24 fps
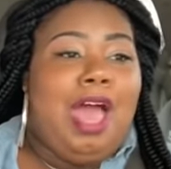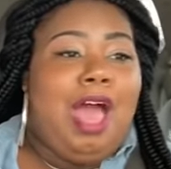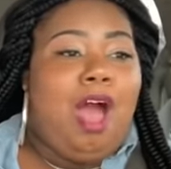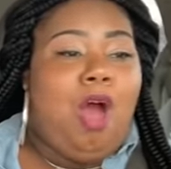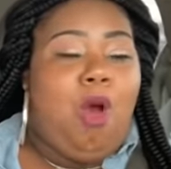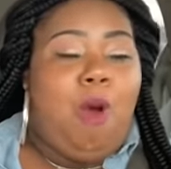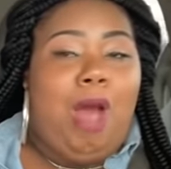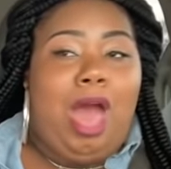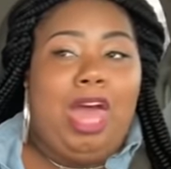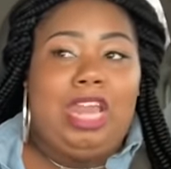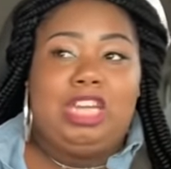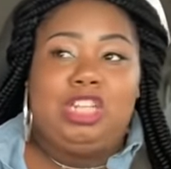
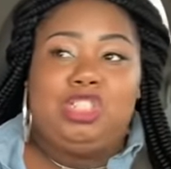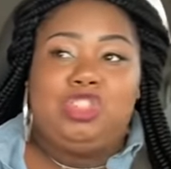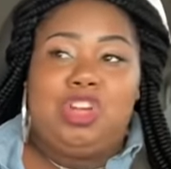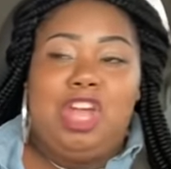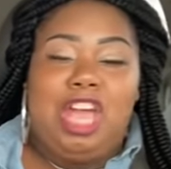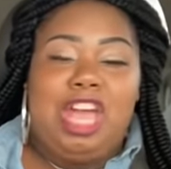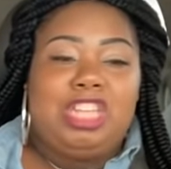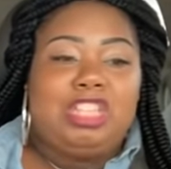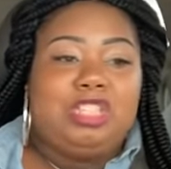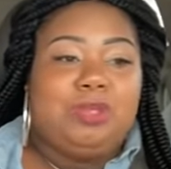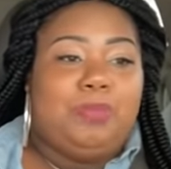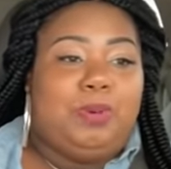Oh, I didn't
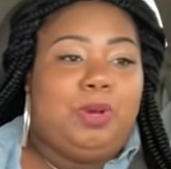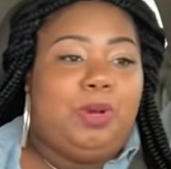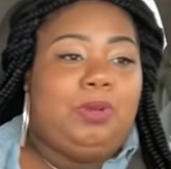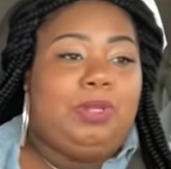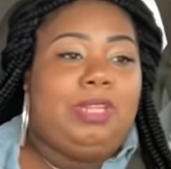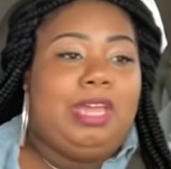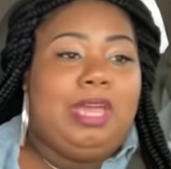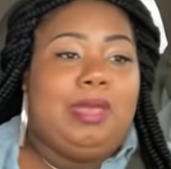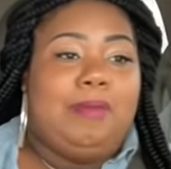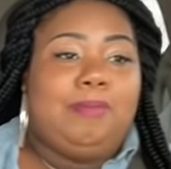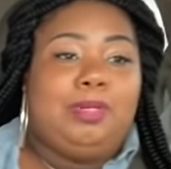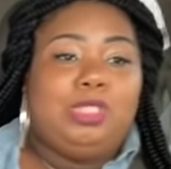try
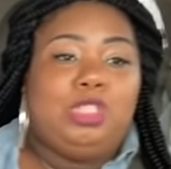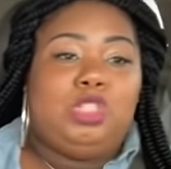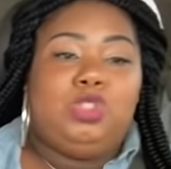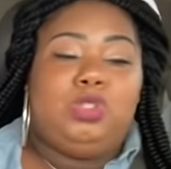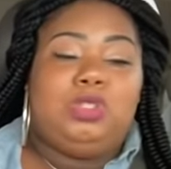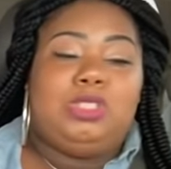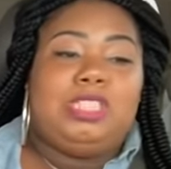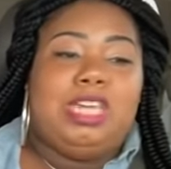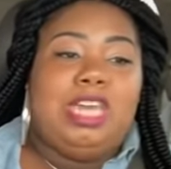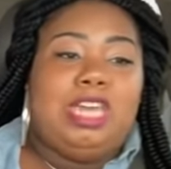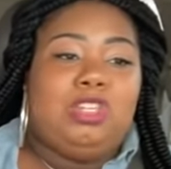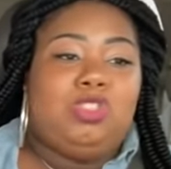Chipotle, but
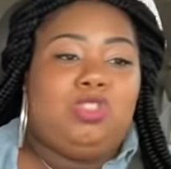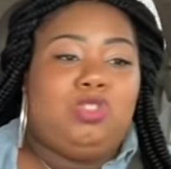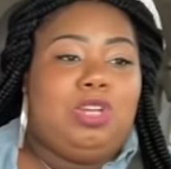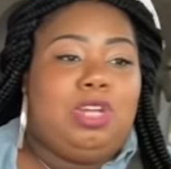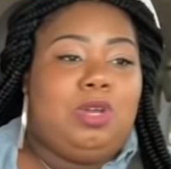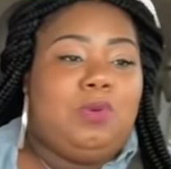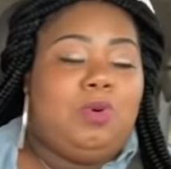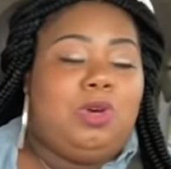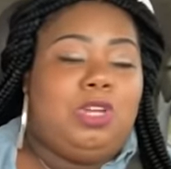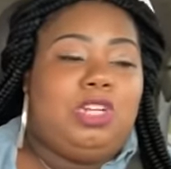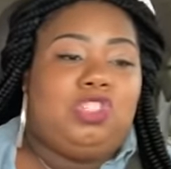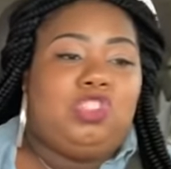you said you
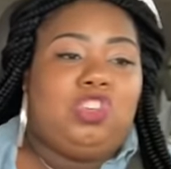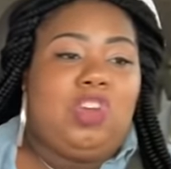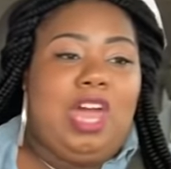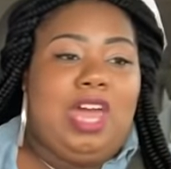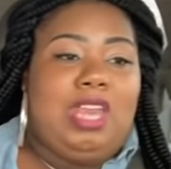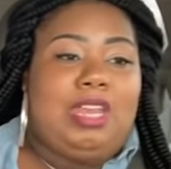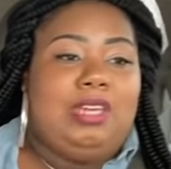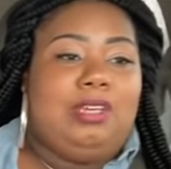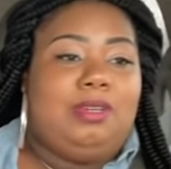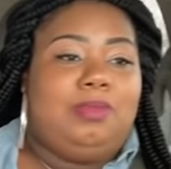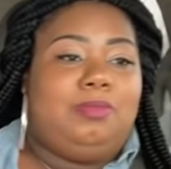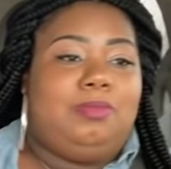didn't want to
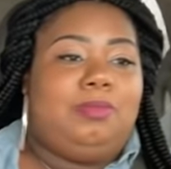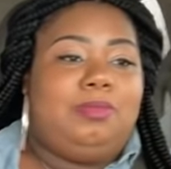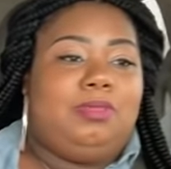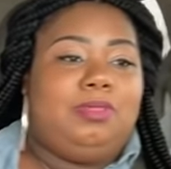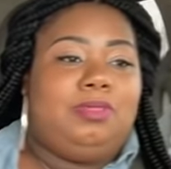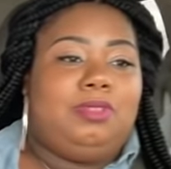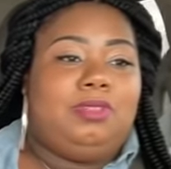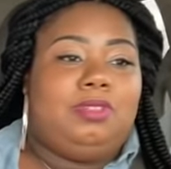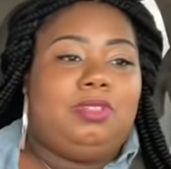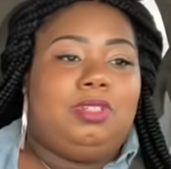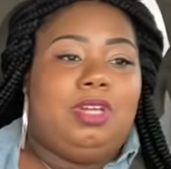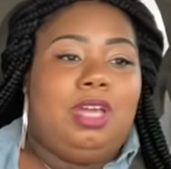try them. I ain't
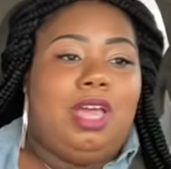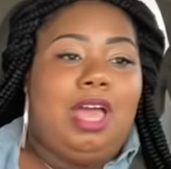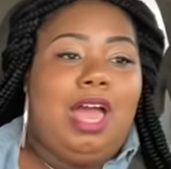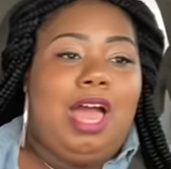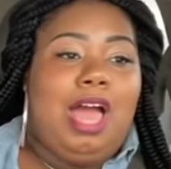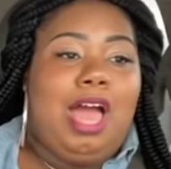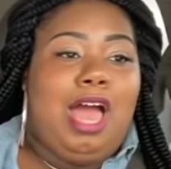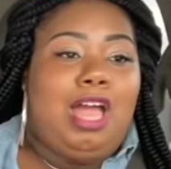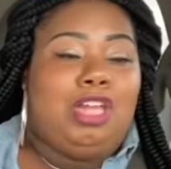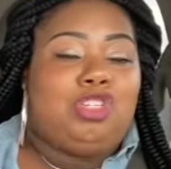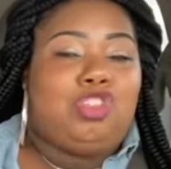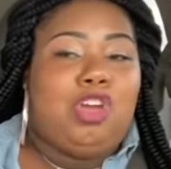never tried
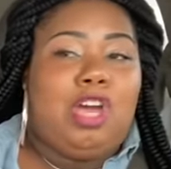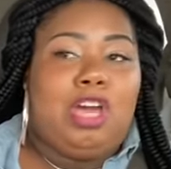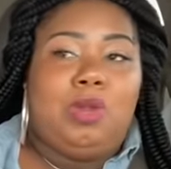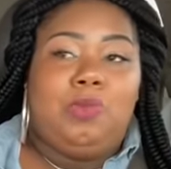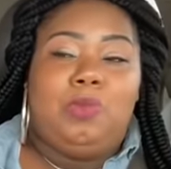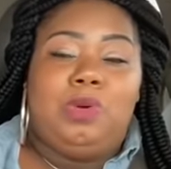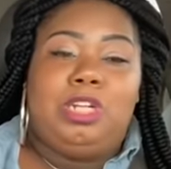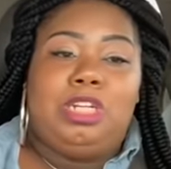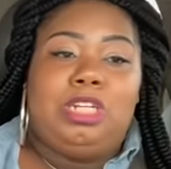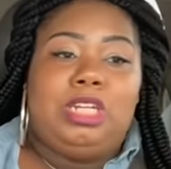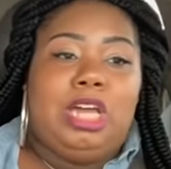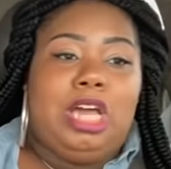it. Let's I tried there.
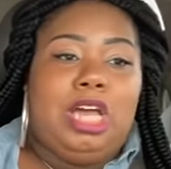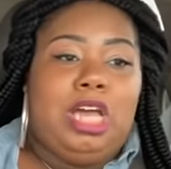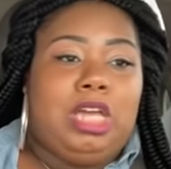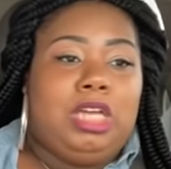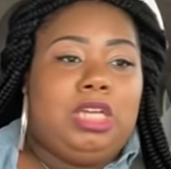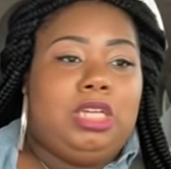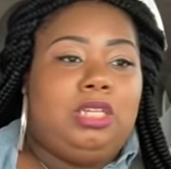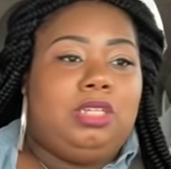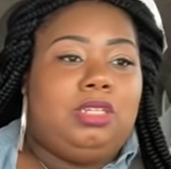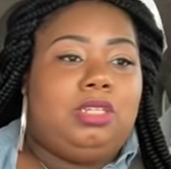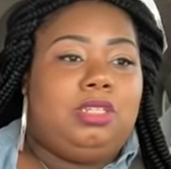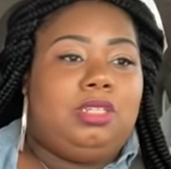it with a
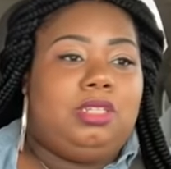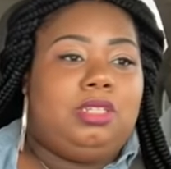diet.